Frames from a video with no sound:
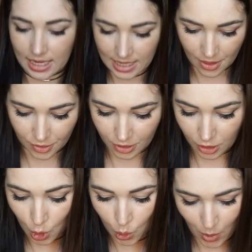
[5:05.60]

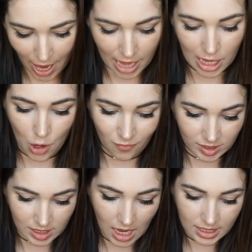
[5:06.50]
another gray
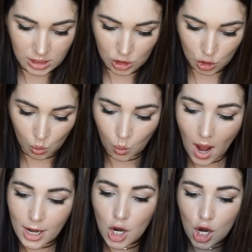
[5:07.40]
oversized
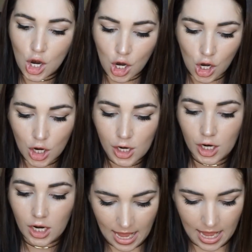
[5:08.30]

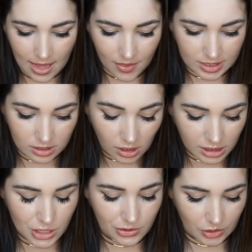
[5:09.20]
sweater. And this is
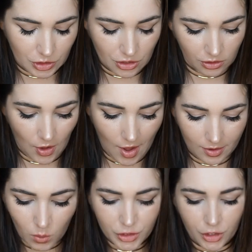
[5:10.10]
also a
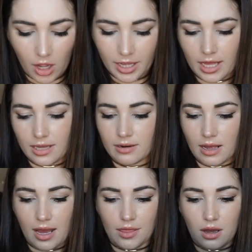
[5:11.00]
turtleneck, which
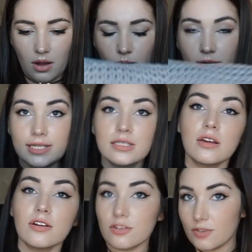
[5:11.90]
again, I thought was
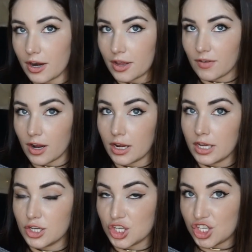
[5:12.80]
very,
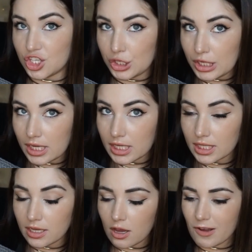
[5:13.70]
very
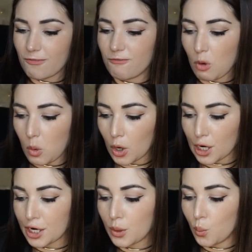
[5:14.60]
chic
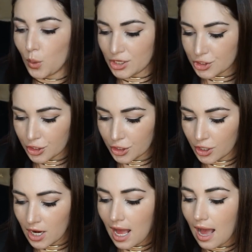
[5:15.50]
for
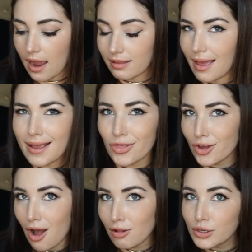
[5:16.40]
winter. I like
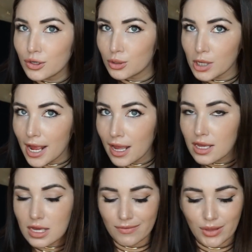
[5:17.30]
the color gray,
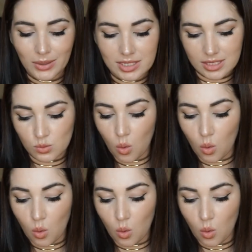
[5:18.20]
even though it does